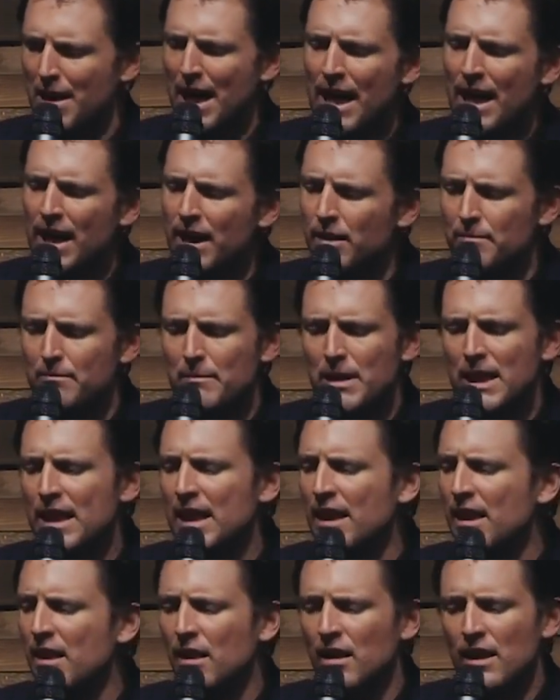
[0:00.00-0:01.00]
Made a
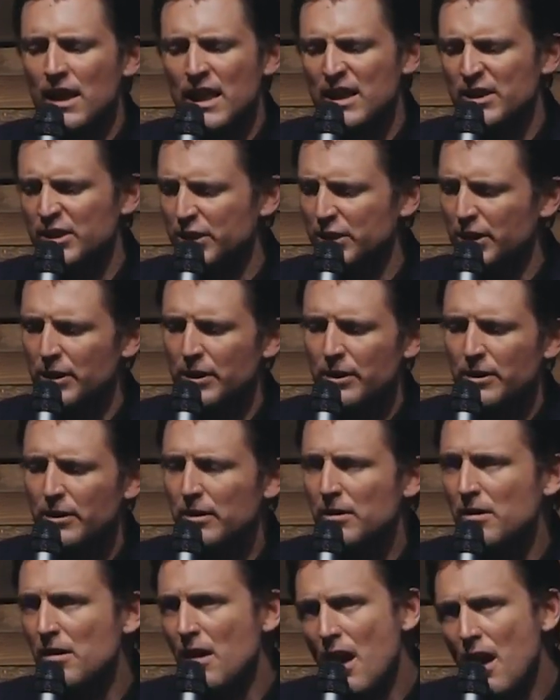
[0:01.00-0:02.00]
meal and
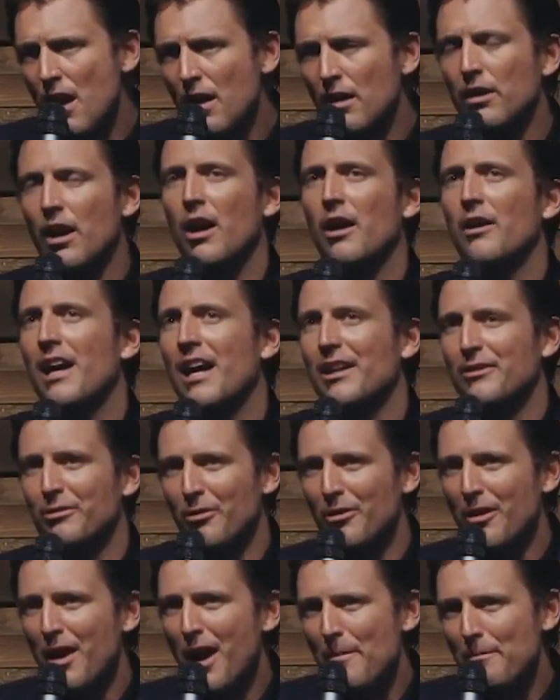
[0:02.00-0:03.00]
shoe. No, I
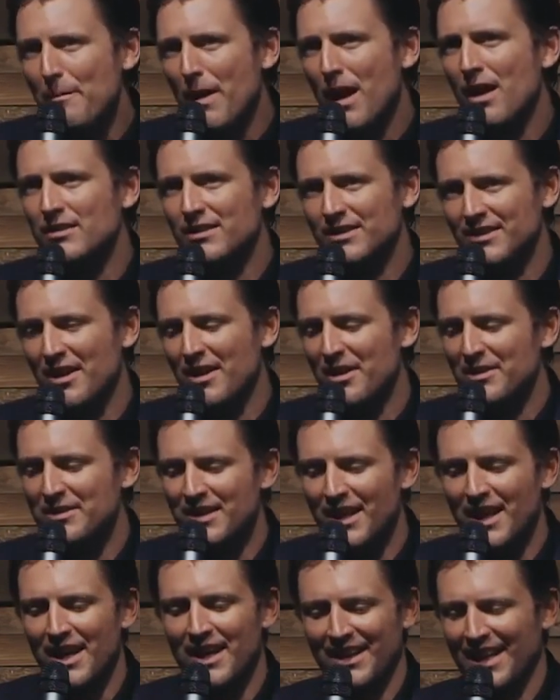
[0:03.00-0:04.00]
threw it up on
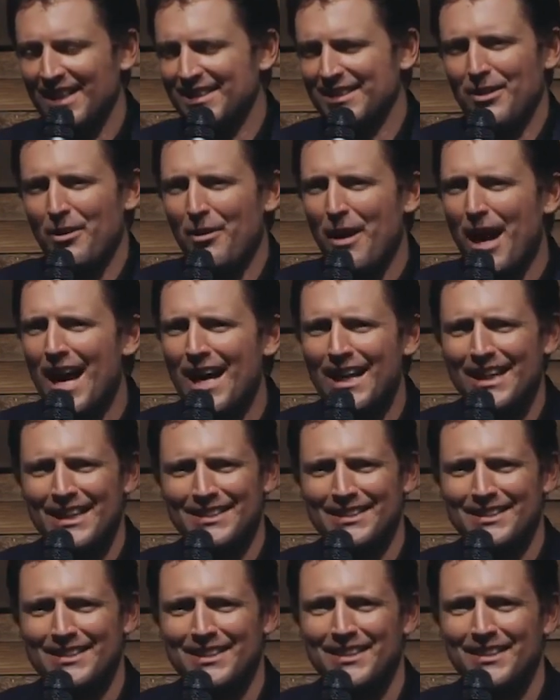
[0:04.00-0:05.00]
Sunday. That's so
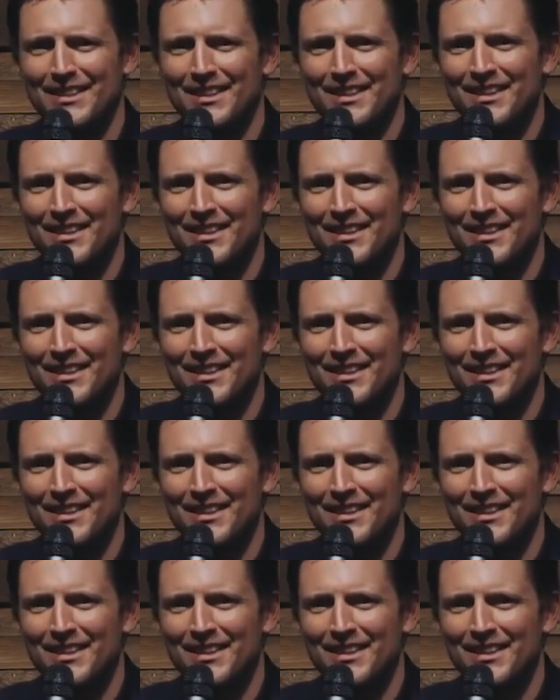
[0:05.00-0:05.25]
honest.